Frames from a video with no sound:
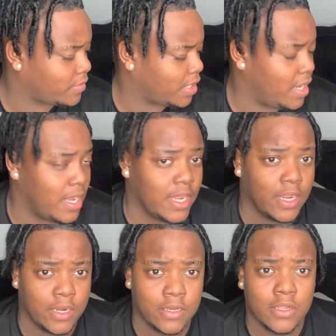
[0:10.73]
and
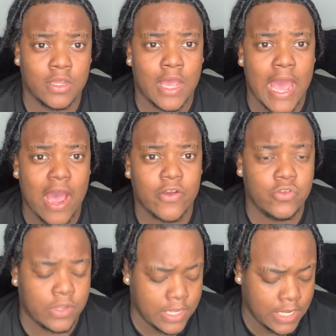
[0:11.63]
how you
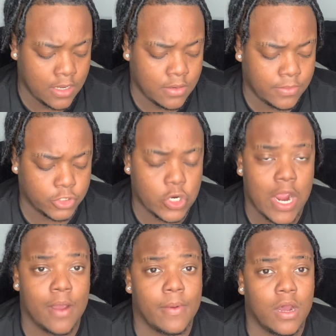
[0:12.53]
can get them and try them
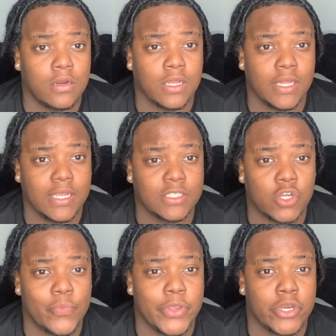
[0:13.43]
out. The link is going to
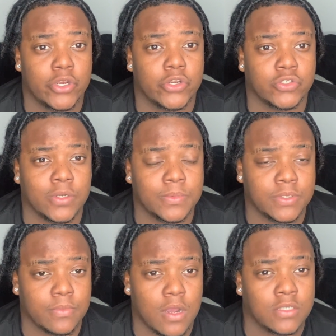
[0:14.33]
be in the description
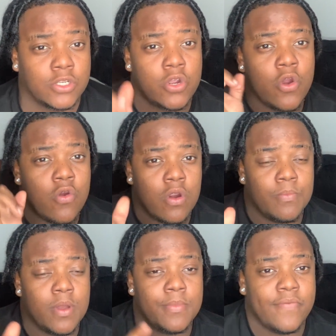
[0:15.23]
box.
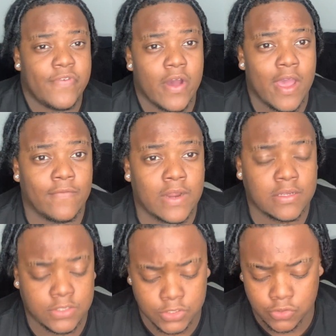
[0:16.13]
Remember, if y'all have not
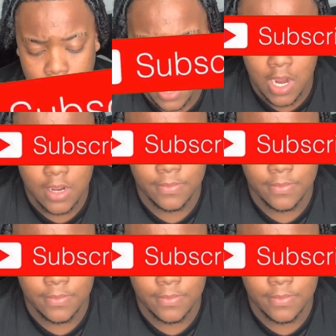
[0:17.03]
subscribed,